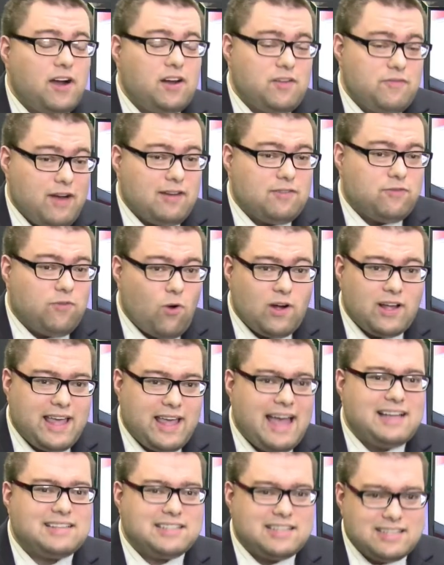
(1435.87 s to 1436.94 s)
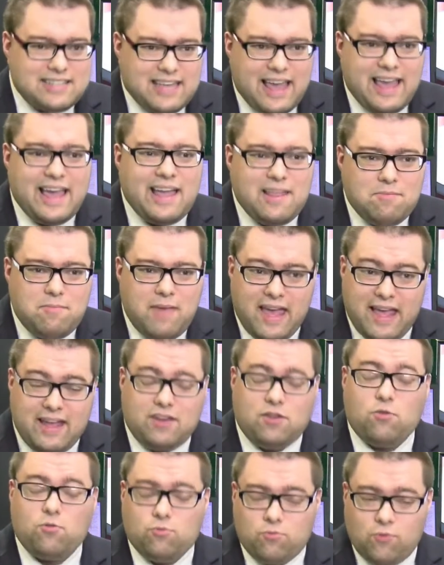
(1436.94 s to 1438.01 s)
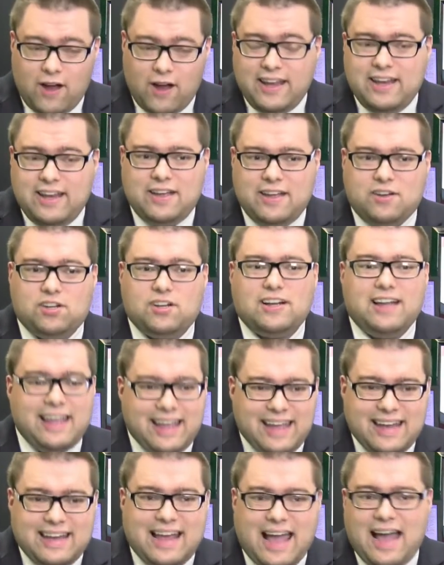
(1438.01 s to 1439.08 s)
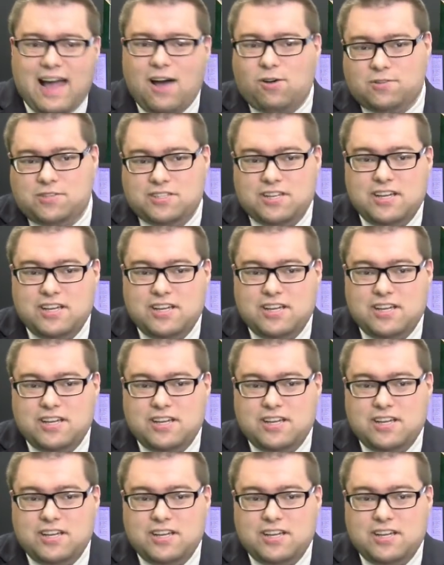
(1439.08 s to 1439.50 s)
of our forecast is handmade right here in-house,